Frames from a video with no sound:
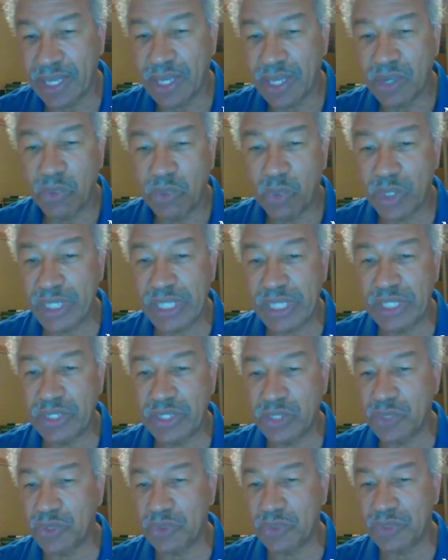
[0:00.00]
What do you
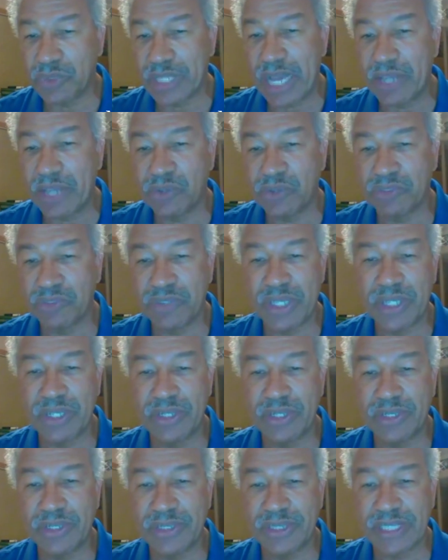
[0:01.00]
do? Now your
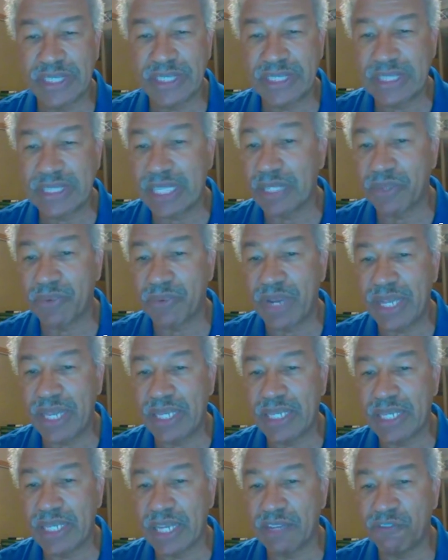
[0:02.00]
vehicle's
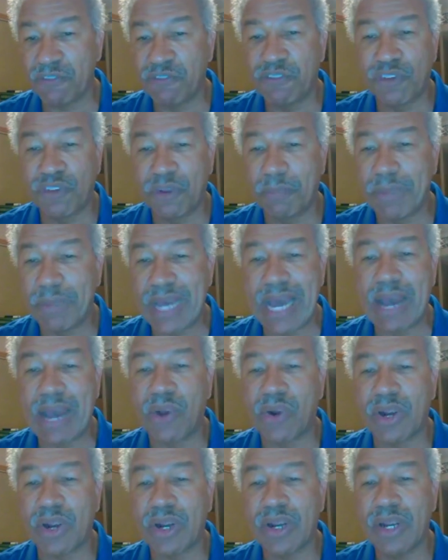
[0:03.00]
accelerating at full
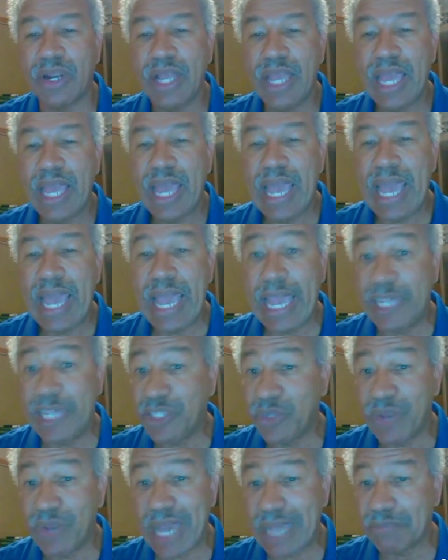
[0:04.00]
power and
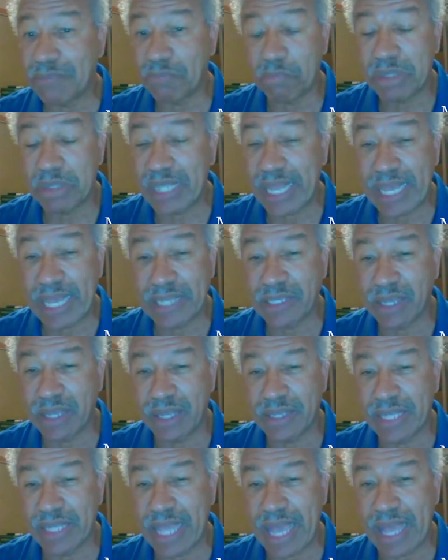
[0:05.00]
you hadn't planned on
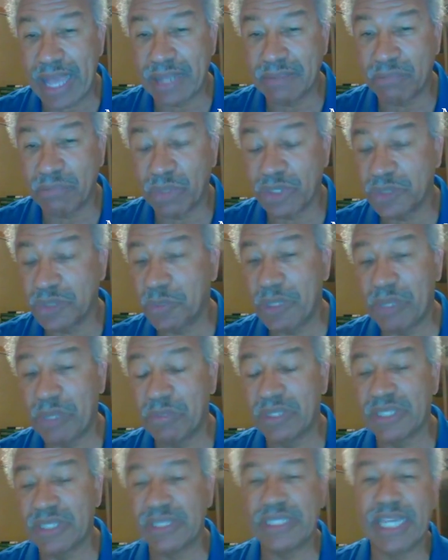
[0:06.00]
that. Most
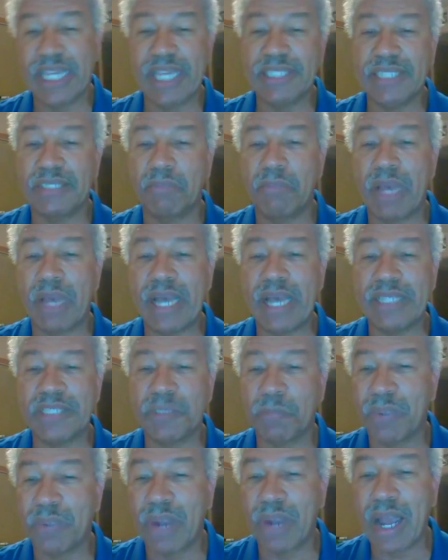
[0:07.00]
people, it takes them by
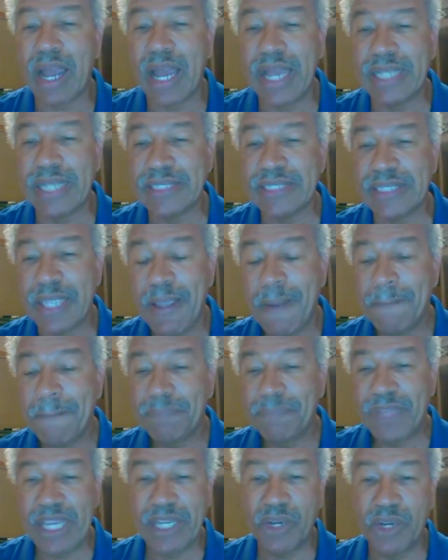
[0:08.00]
surprise.
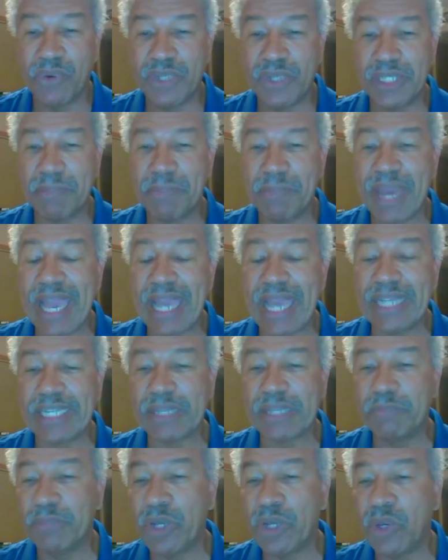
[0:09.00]
They go into panic
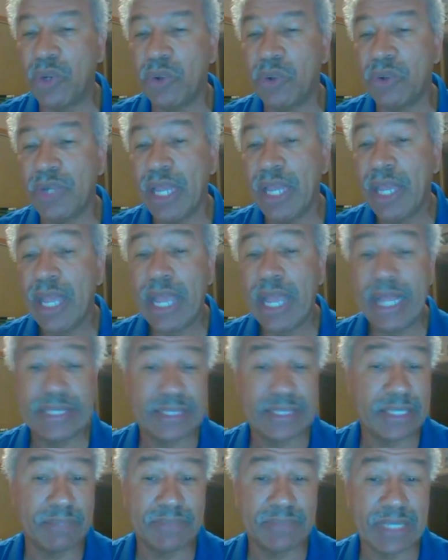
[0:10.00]
mode, and
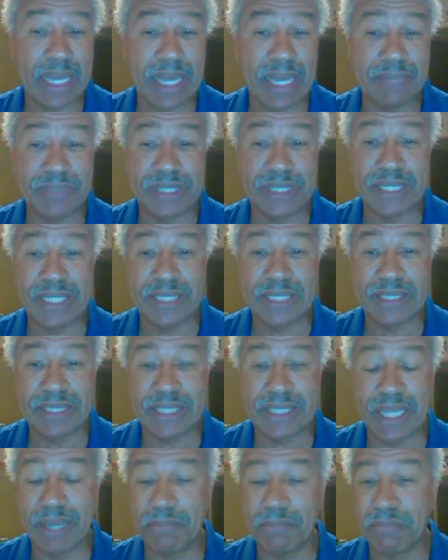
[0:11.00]
sometimes it ends
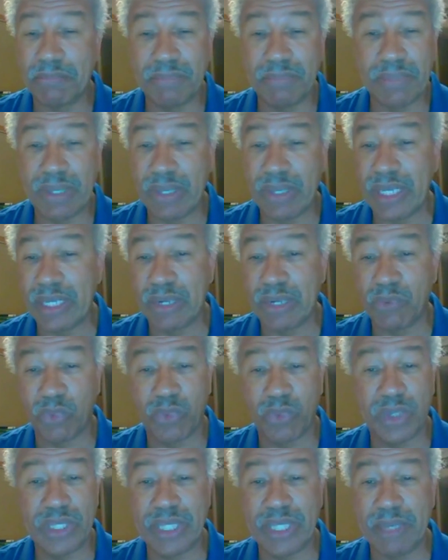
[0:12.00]
up in a
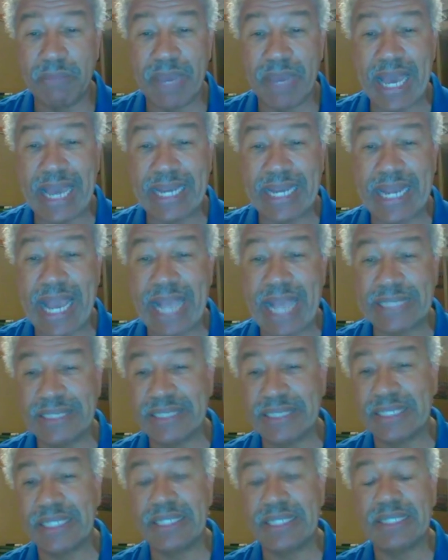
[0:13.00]
really bad accident.